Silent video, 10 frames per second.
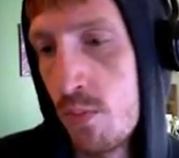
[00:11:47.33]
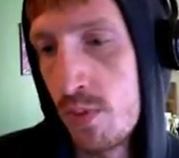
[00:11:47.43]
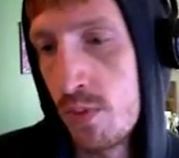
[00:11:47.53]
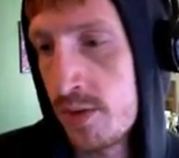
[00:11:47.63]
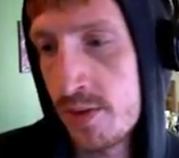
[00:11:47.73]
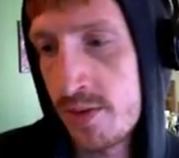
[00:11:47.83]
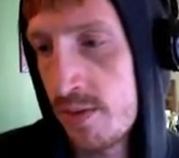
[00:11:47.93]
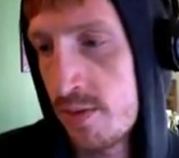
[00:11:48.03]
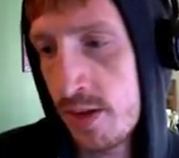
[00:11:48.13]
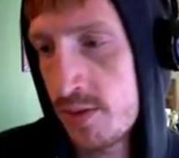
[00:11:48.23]
That's
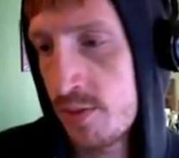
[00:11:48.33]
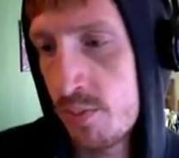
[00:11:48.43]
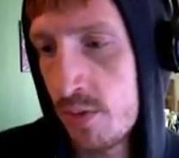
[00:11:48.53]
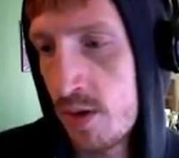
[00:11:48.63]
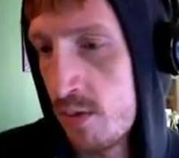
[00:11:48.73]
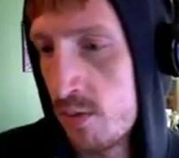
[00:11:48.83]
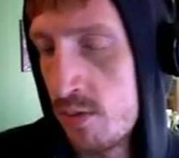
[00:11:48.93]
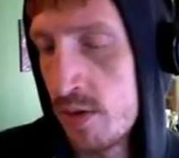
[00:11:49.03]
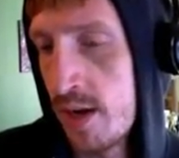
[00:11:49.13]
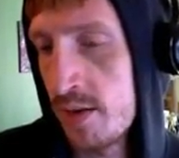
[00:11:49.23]

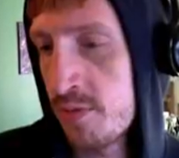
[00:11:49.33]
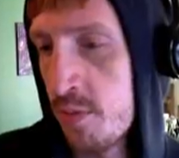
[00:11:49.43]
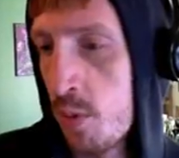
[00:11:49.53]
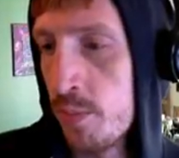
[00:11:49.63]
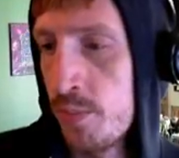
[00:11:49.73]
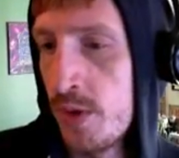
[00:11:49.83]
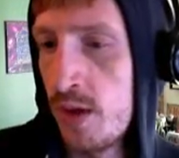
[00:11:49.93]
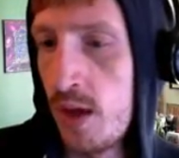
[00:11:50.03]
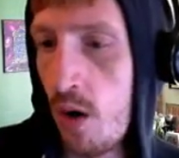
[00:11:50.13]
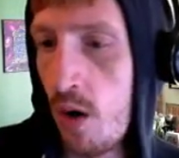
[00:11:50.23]
who could ask for more.
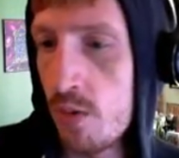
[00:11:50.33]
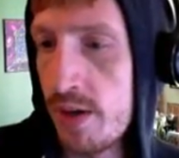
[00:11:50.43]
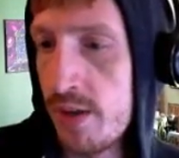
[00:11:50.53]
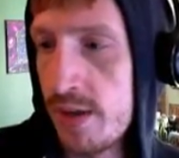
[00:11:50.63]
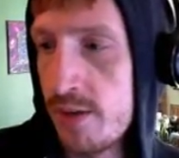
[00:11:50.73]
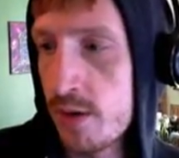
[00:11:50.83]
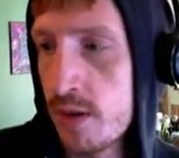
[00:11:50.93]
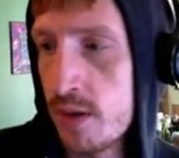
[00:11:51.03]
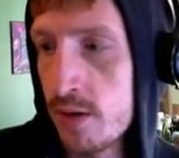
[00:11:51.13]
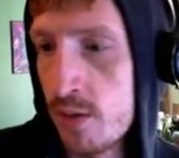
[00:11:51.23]
Oh, and then you're
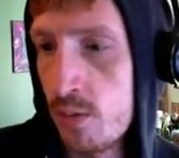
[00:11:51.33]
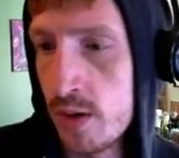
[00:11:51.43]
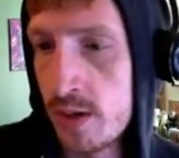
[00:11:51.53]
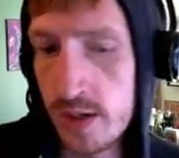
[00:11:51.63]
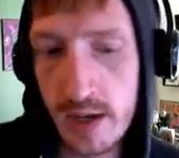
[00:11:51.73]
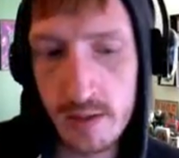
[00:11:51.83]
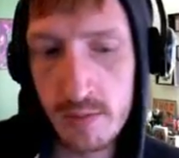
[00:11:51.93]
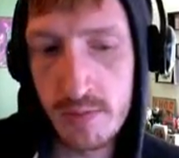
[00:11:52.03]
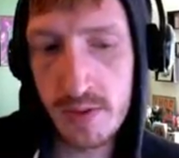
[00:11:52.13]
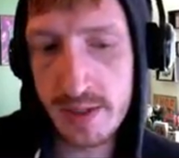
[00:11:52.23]
clearing 1 negative
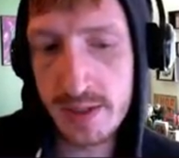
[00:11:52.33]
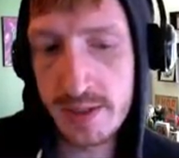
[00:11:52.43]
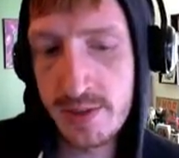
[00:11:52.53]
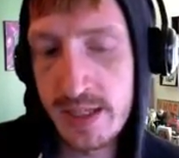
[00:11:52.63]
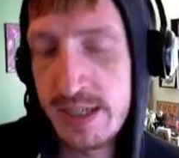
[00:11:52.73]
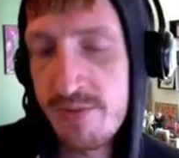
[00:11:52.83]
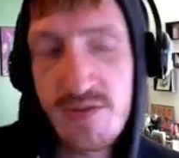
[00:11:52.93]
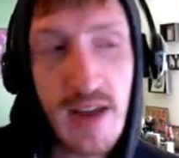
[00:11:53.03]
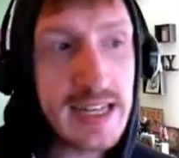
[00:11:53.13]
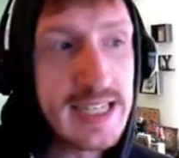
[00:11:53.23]

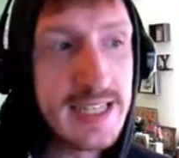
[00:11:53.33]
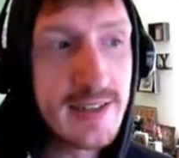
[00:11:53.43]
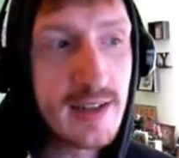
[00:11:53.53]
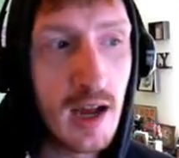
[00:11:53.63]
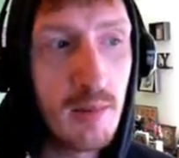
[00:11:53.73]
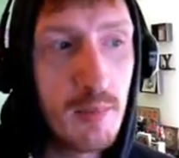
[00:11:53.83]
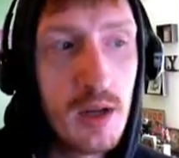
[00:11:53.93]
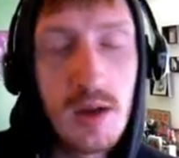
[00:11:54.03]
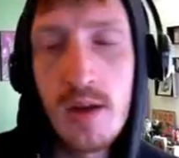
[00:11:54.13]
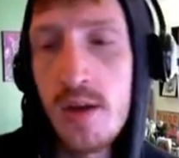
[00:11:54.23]
effect each time.
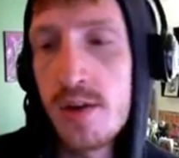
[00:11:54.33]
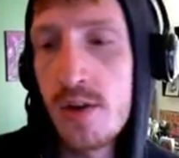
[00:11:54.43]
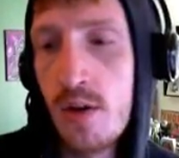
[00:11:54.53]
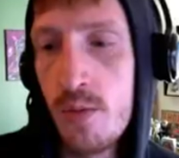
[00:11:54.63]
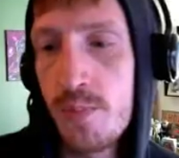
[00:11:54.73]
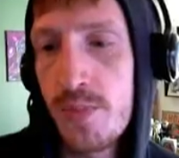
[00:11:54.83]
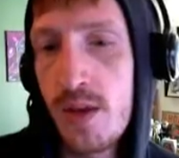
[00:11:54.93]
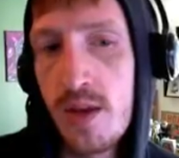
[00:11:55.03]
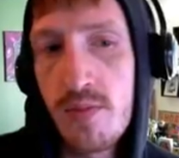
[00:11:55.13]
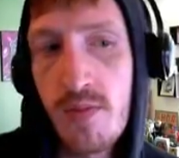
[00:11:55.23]
So
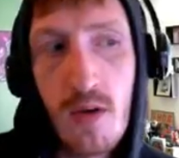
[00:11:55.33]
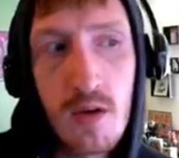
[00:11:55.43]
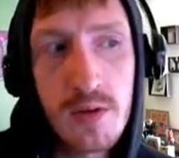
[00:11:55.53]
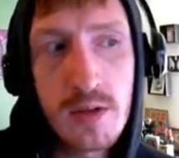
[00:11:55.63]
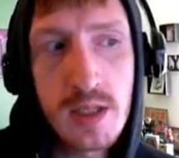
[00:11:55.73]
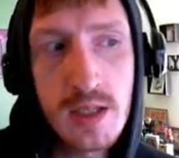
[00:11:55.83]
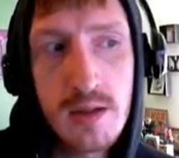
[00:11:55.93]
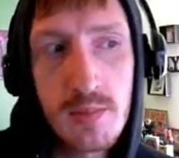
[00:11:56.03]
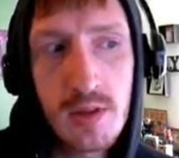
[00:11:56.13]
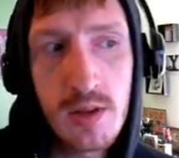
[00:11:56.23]
if all of your team,
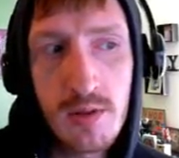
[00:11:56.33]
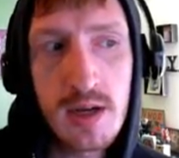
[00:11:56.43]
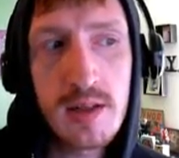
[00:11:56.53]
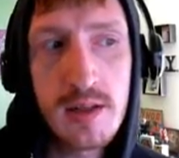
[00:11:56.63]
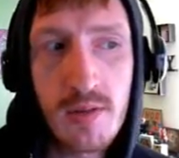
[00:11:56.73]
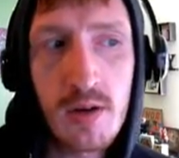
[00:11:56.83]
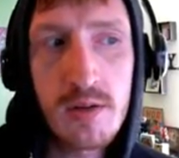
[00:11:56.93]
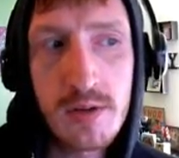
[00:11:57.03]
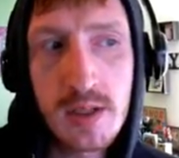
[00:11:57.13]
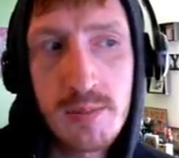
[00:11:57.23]
theoretically, if all of
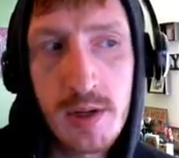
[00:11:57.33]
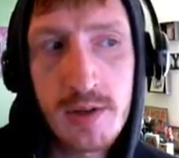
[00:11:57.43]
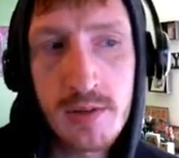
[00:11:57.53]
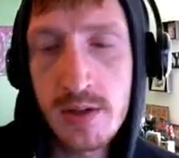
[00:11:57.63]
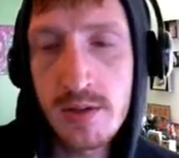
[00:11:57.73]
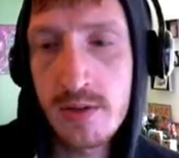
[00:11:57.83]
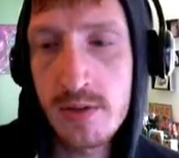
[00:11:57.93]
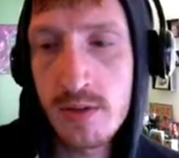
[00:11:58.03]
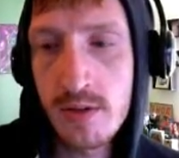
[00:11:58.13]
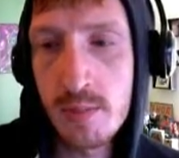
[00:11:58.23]
your teammates are injured a
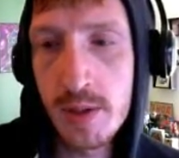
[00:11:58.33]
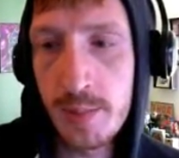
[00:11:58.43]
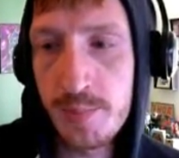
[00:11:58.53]
little bit,